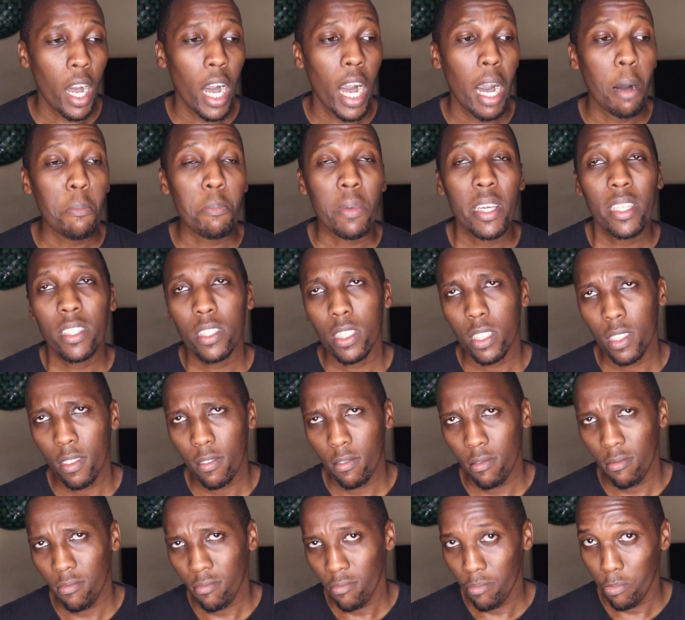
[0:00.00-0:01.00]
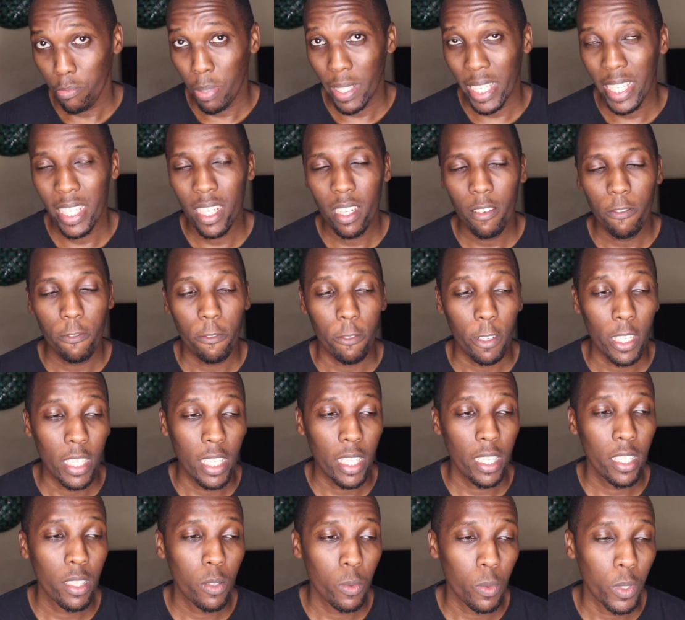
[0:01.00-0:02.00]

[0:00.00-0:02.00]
It's beginner friendly,